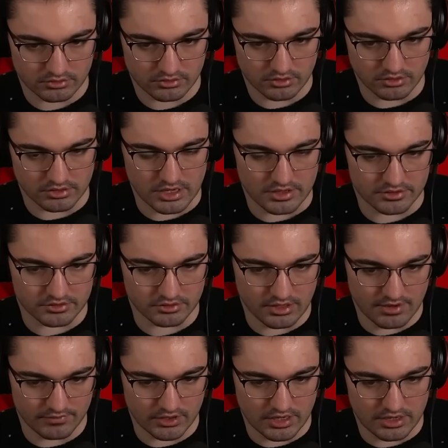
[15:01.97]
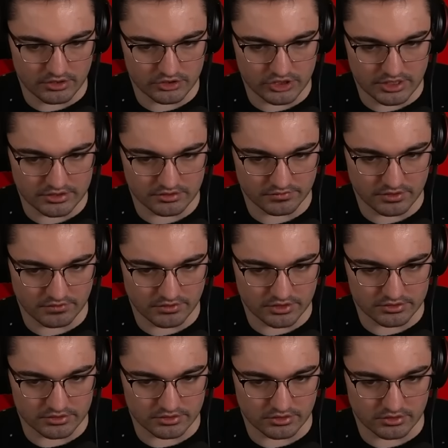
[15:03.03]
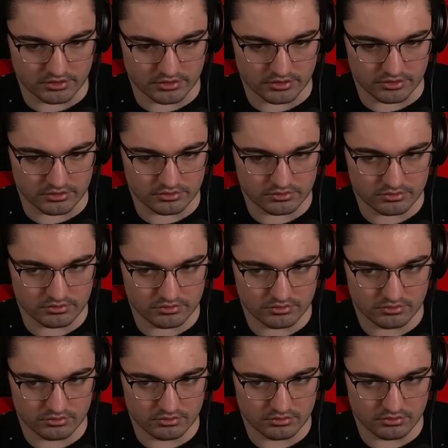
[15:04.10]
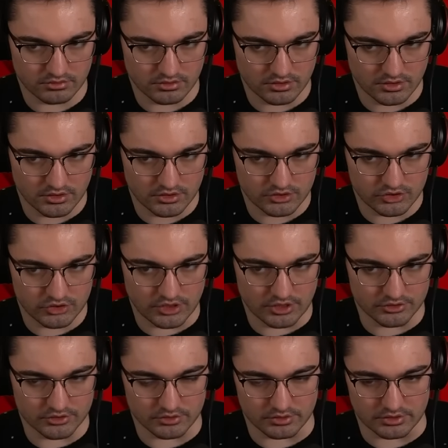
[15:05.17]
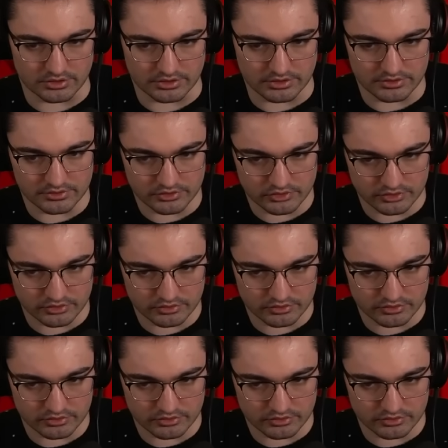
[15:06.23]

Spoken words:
Okay, this will have a higher chance of giving us a shelter, at least.